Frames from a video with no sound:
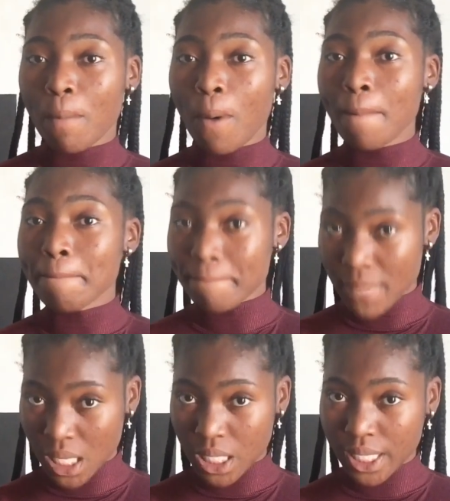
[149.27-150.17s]
But
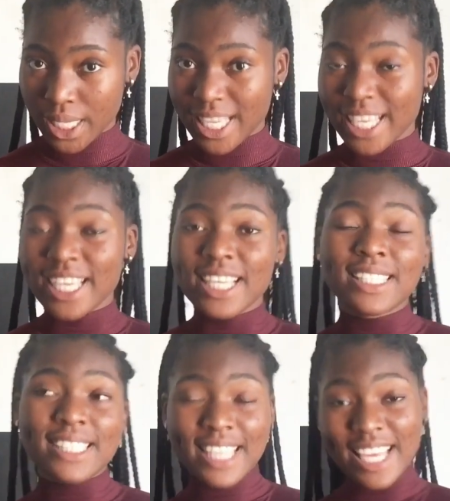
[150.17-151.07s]
me
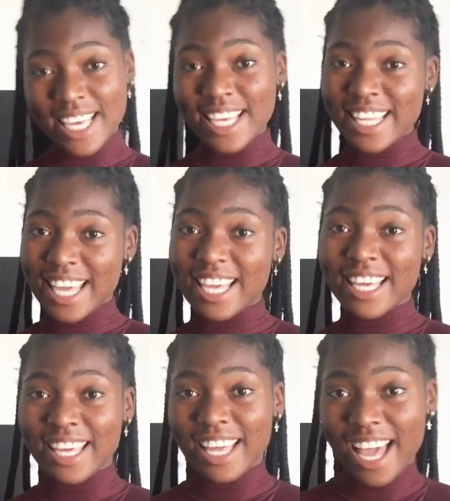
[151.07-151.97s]
seeing a
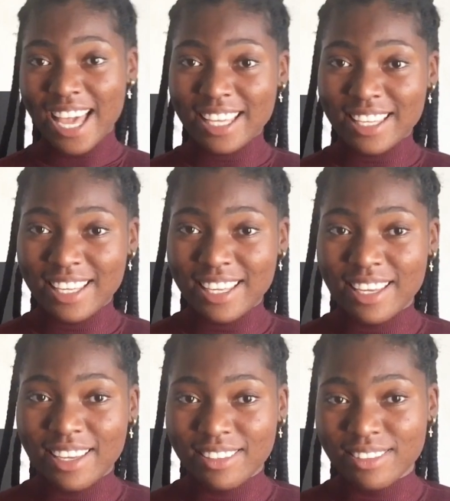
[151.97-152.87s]
guy naked,